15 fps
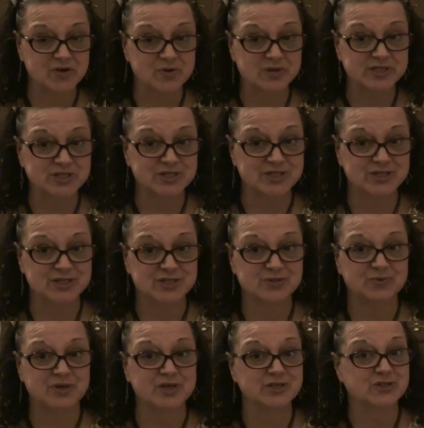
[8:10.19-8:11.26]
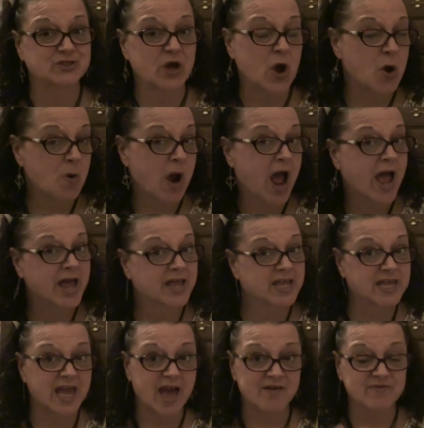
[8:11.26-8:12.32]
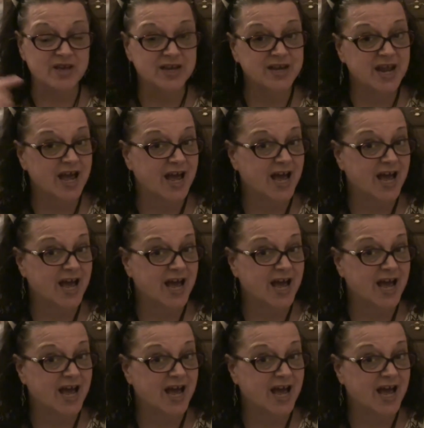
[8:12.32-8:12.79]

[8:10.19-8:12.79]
question this week, so Kevin,